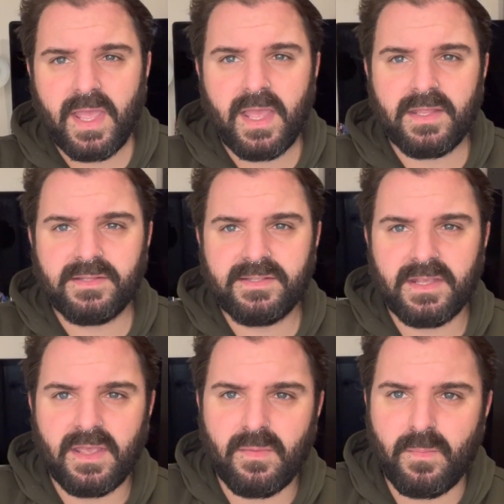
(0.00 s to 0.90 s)
at
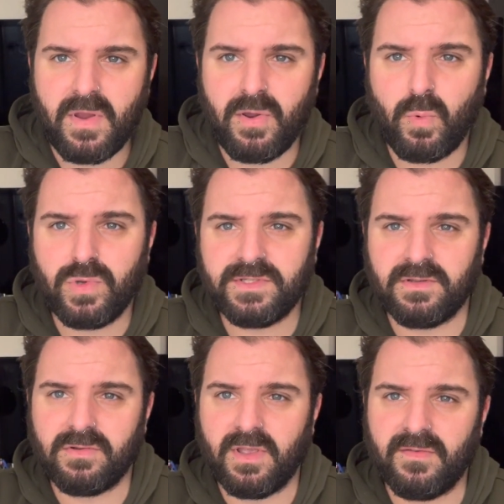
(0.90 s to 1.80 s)
Mary
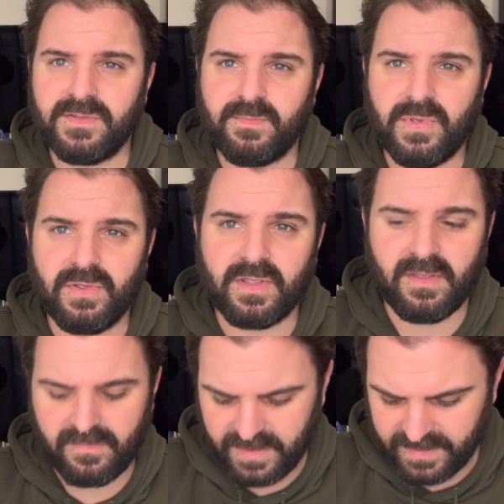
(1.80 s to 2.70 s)
Wollstonecraft's book,
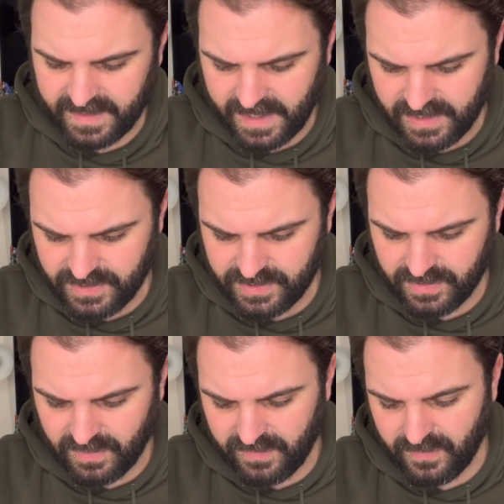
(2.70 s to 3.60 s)
A
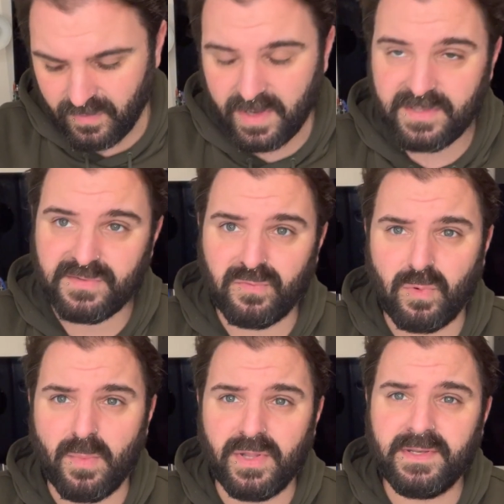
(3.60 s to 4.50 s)
Vindication of the Rights of
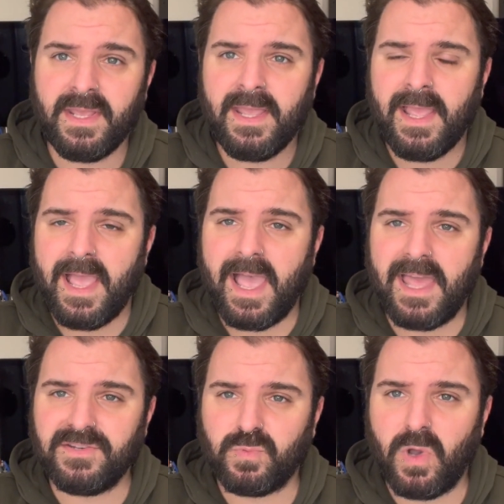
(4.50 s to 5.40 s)
Woman,
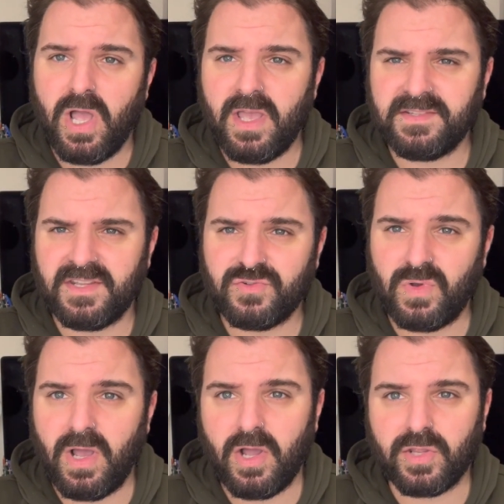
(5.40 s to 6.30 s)
and what her central
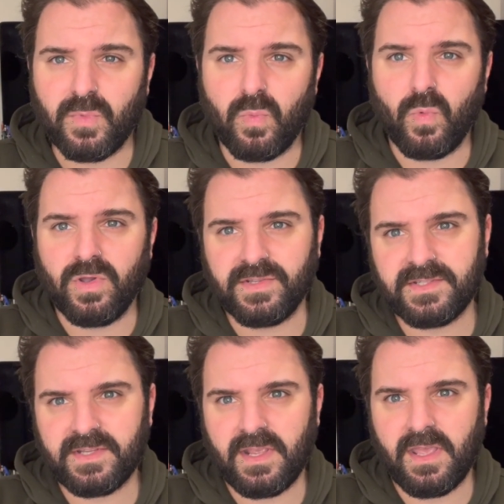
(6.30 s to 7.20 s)
argument
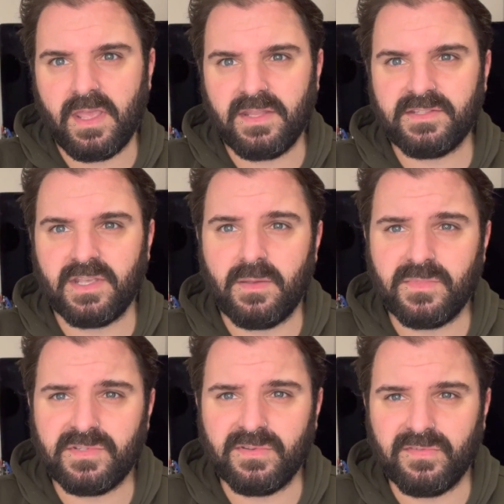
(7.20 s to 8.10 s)
was in
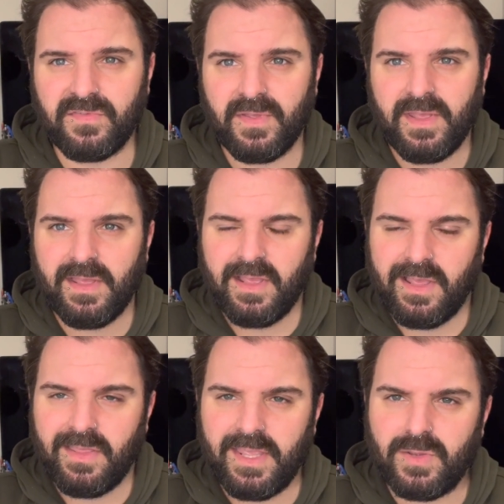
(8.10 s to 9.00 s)
terms of
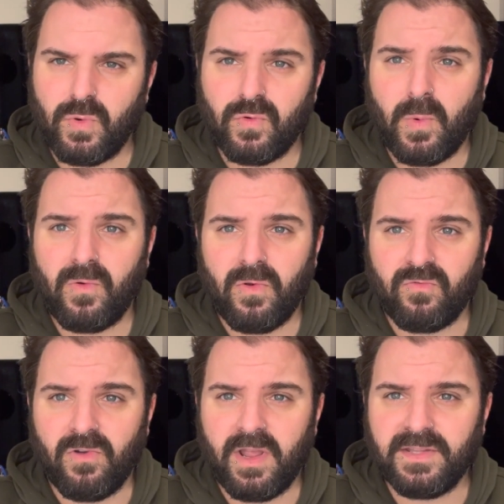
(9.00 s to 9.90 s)
equal
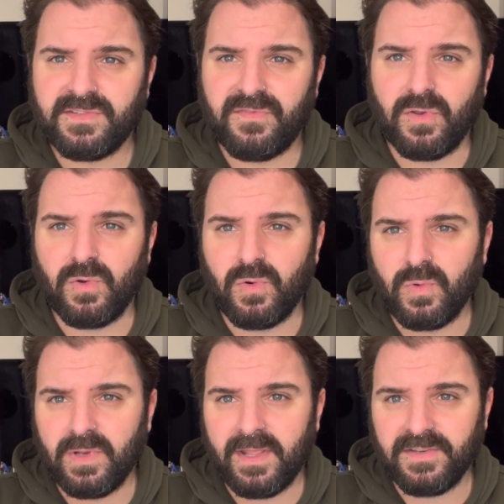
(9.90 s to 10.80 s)
rights for
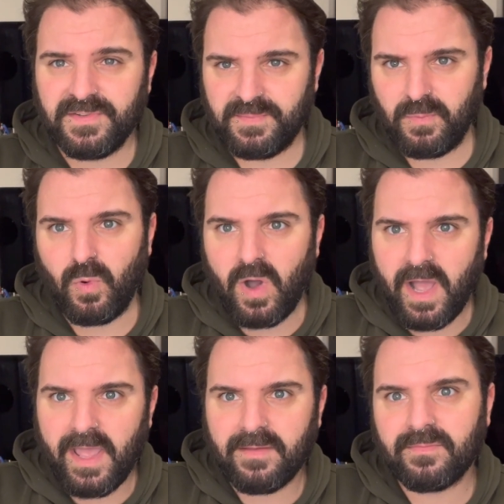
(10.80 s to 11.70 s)
all and why